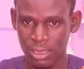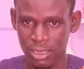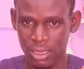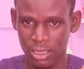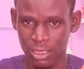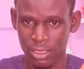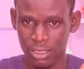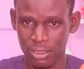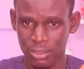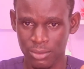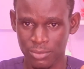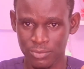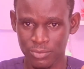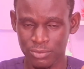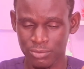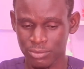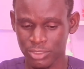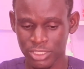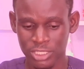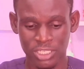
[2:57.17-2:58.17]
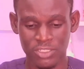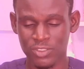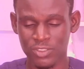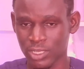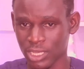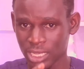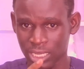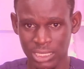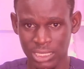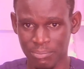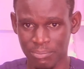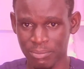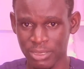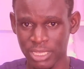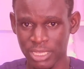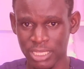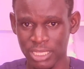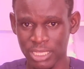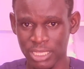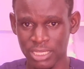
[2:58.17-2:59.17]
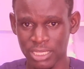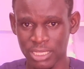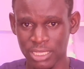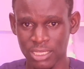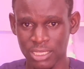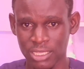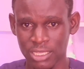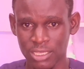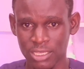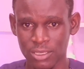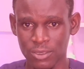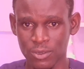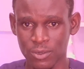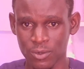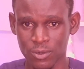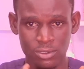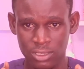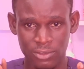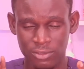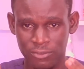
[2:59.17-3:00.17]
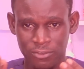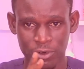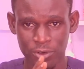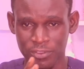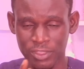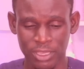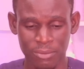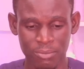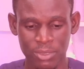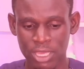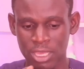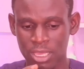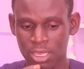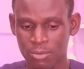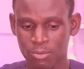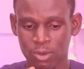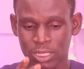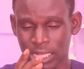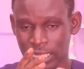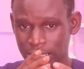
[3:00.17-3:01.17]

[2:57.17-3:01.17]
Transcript: um, Shadrach, and Abednego, the, the, the four of them. But